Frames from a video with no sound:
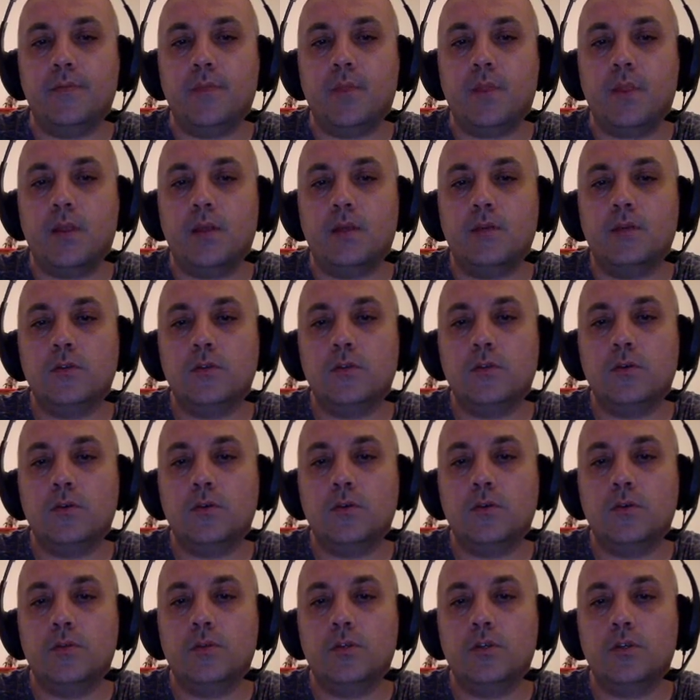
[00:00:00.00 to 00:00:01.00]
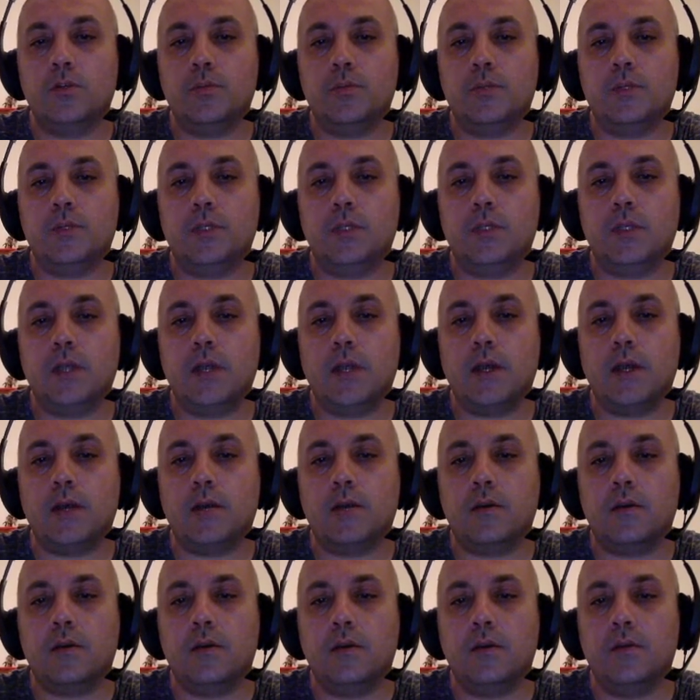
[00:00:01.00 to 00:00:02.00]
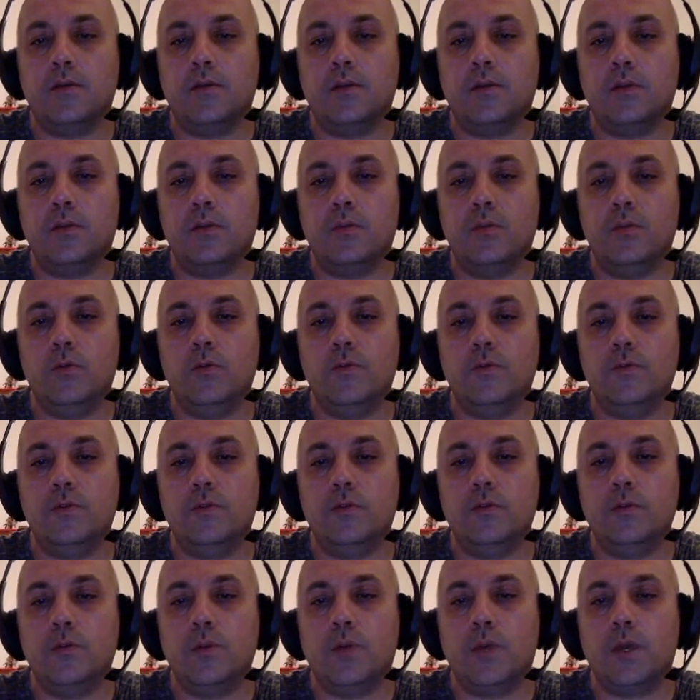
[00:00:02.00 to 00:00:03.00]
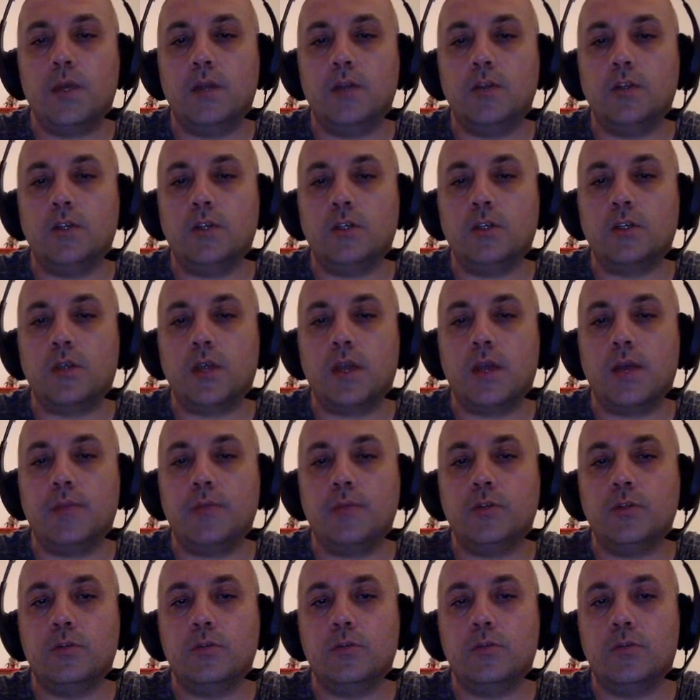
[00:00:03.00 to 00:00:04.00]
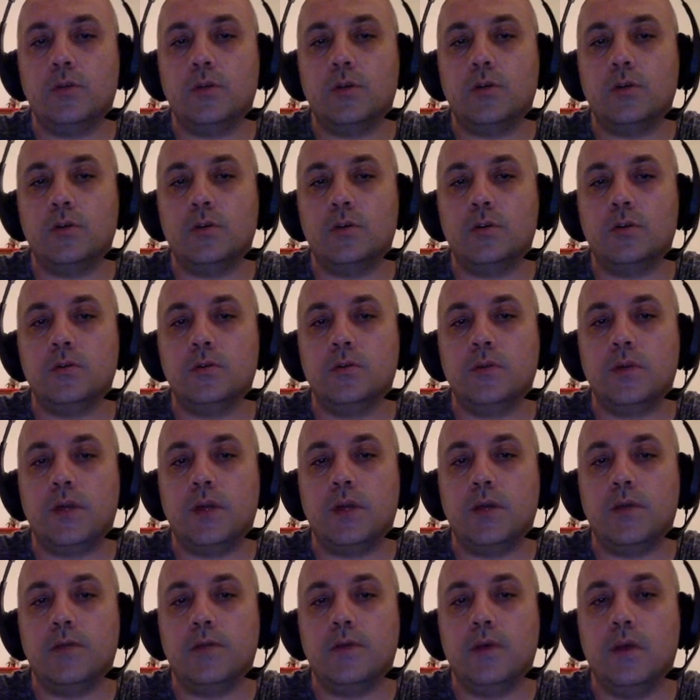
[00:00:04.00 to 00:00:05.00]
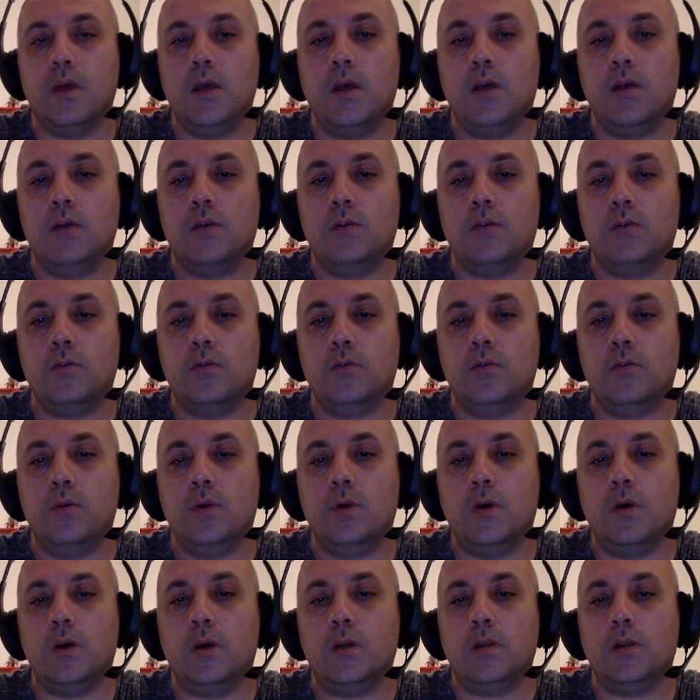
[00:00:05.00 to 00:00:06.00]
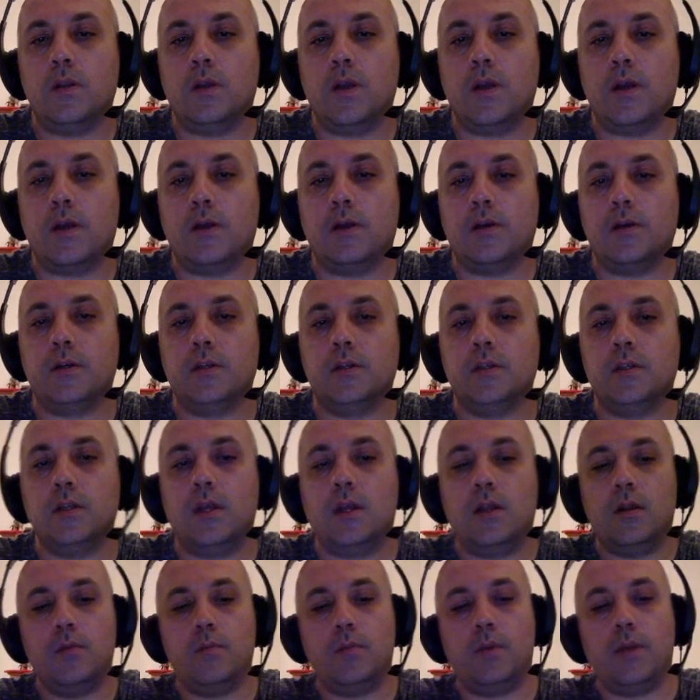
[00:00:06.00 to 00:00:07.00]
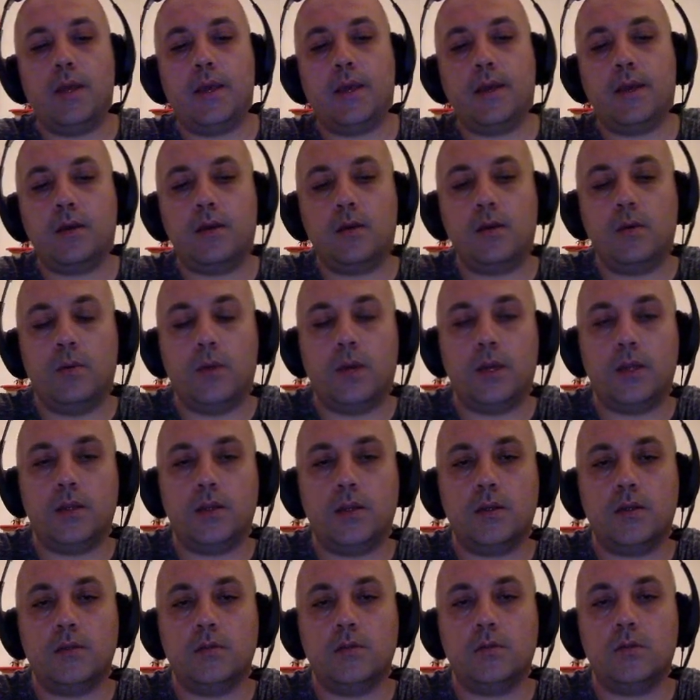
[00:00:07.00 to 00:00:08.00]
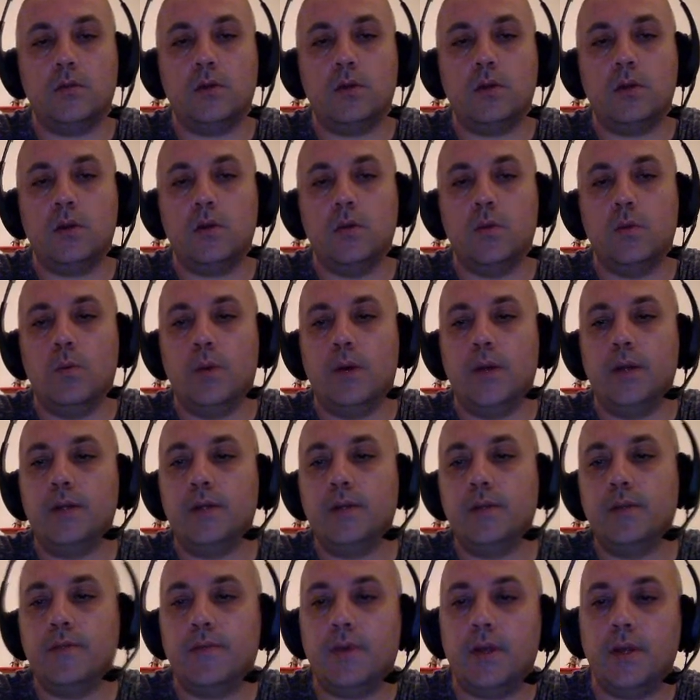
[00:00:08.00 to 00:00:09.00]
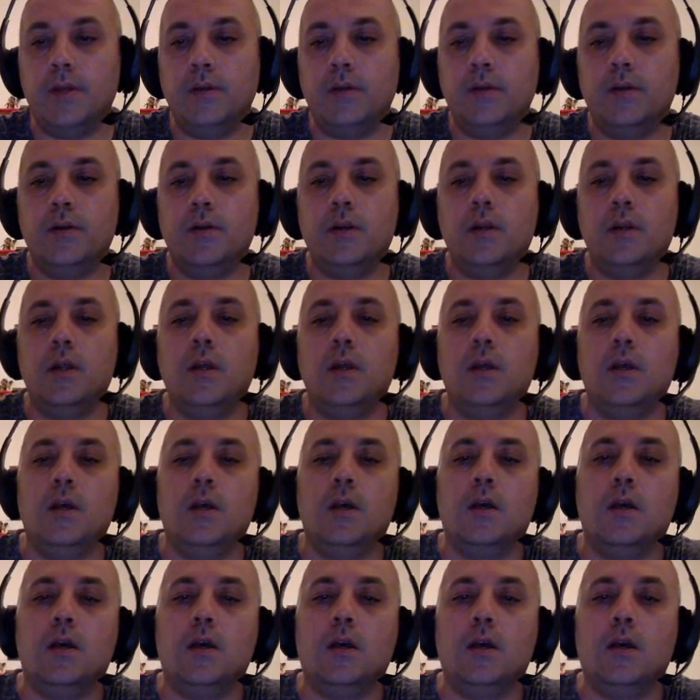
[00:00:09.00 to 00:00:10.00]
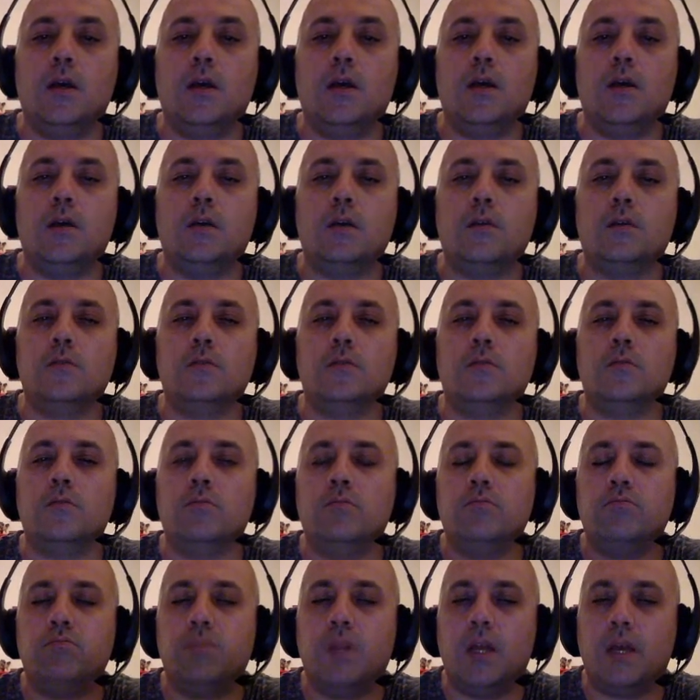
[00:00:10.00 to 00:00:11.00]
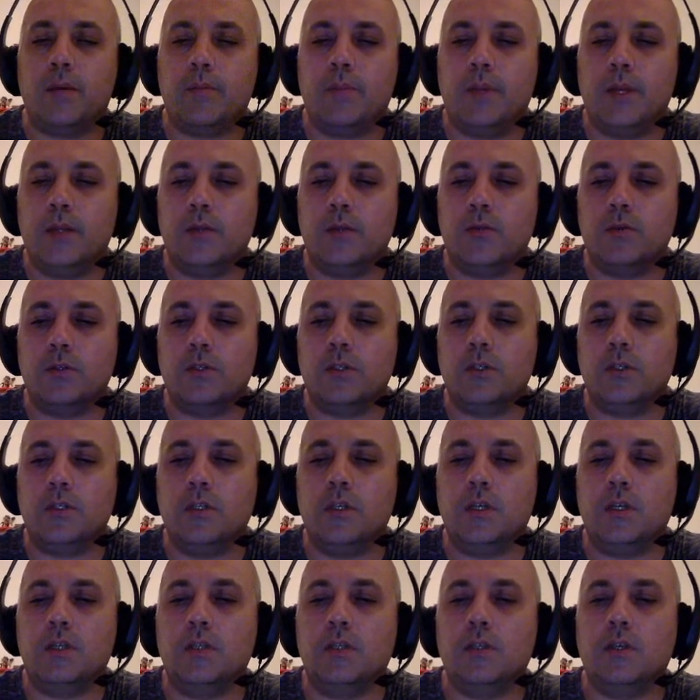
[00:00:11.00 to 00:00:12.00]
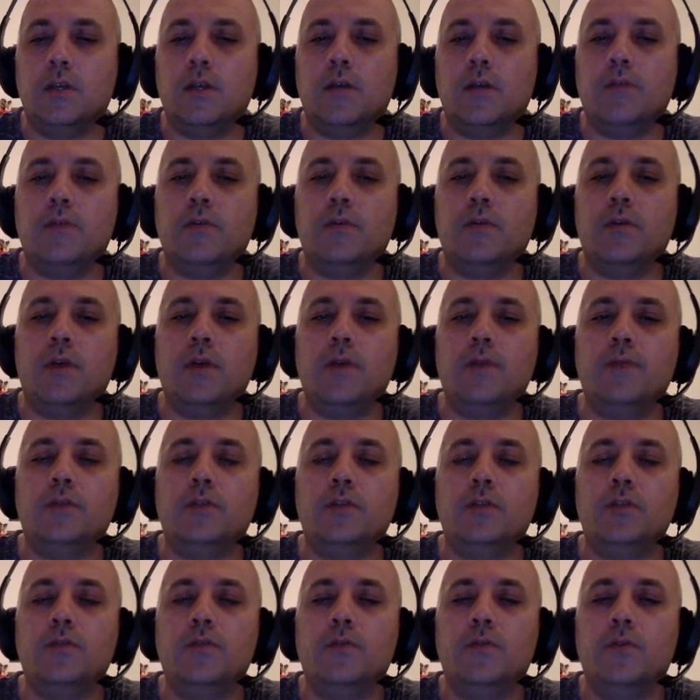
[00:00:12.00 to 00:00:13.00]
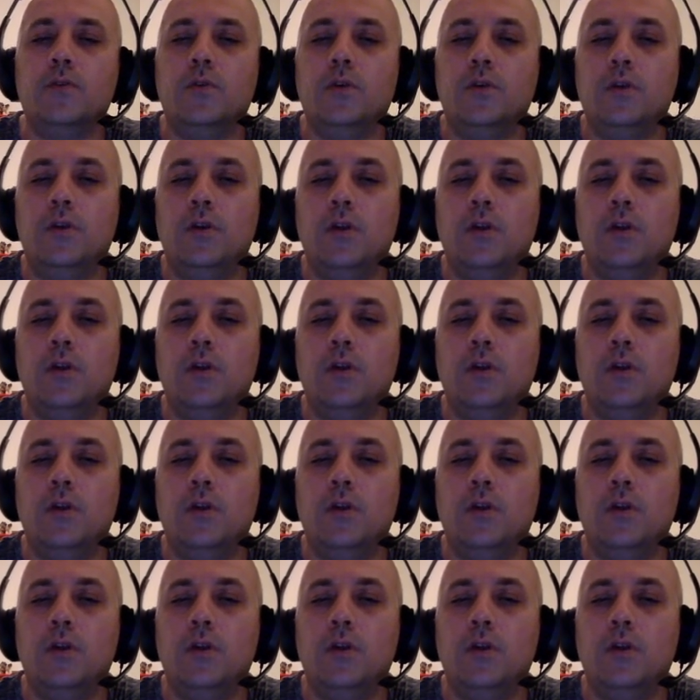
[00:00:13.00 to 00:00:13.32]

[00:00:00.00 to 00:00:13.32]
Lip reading: So the bishop is attacked. If it moves, we can just capture because we have two attackers and white has only one defender. So black played rook c6, and after fg4,